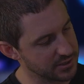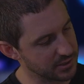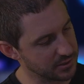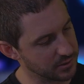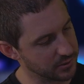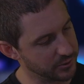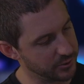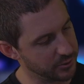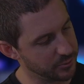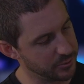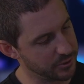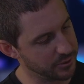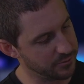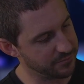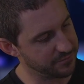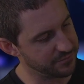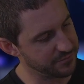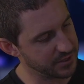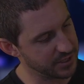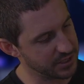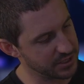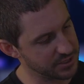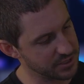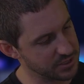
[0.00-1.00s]
aluminum
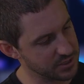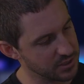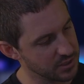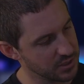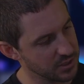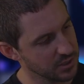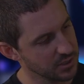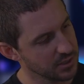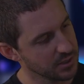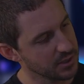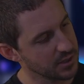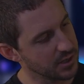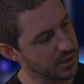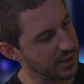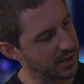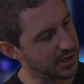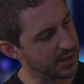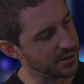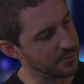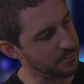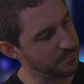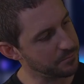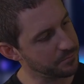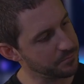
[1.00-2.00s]
finish,
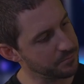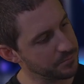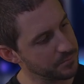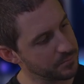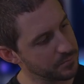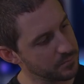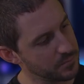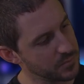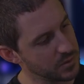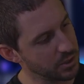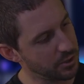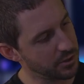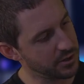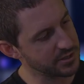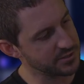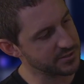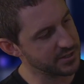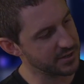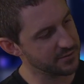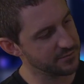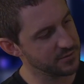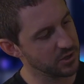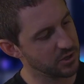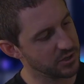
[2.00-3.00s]

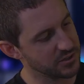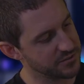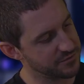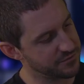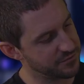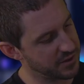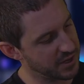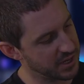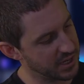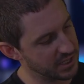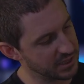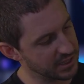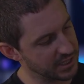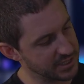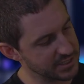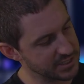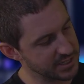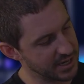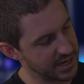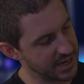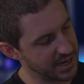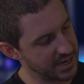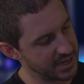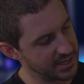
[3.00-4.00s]
nice feel
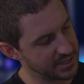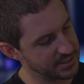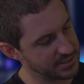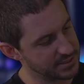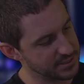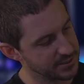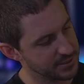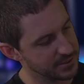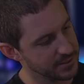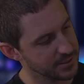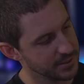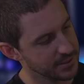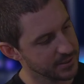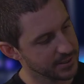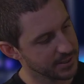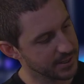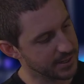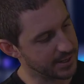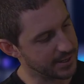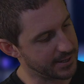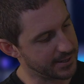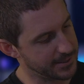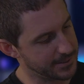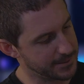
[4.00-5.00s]
under hand.
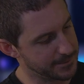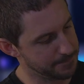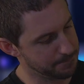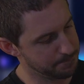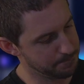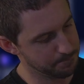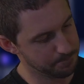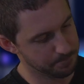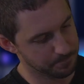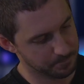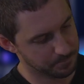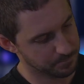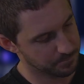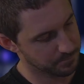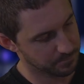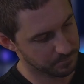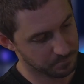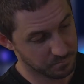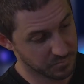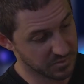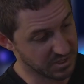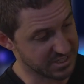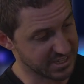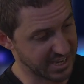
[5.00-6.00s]

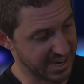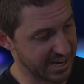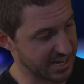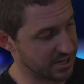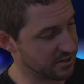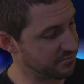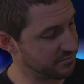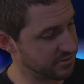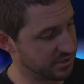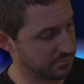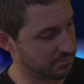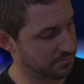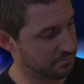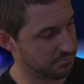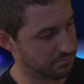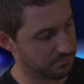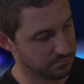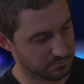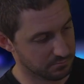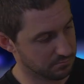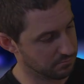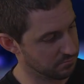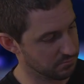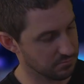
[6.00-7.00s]
There's 8 of them,
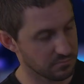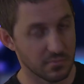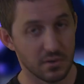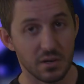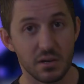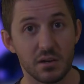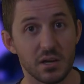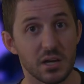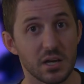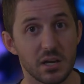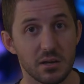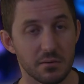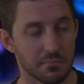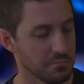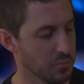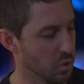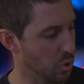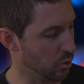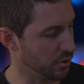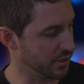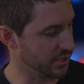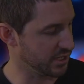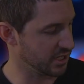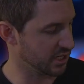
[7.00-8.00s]

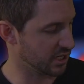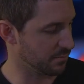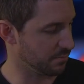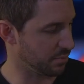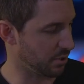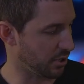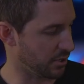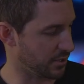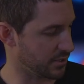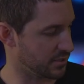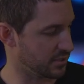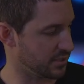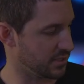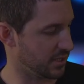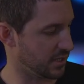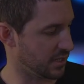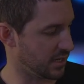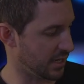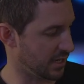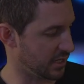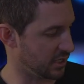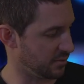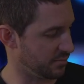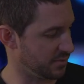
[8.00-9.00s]
more than you can poke a stick
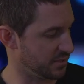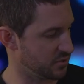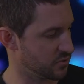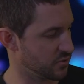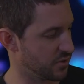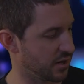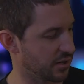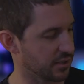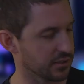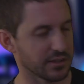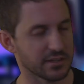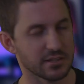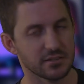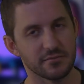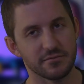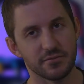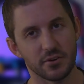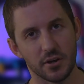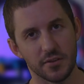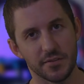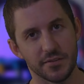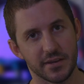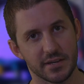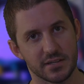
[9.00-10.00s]
at. You'll be struggling to
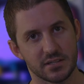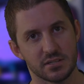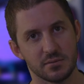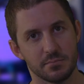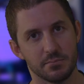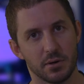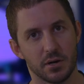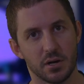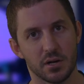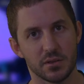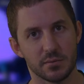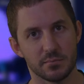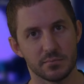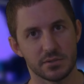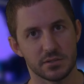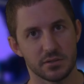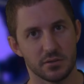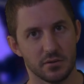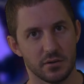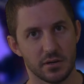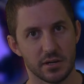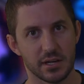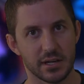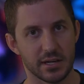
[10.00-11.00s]
find things to bind them
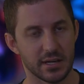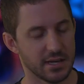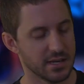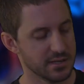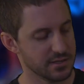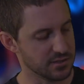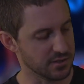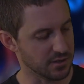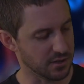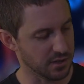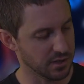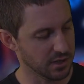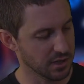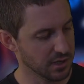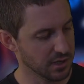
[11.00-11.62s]
to, okay? So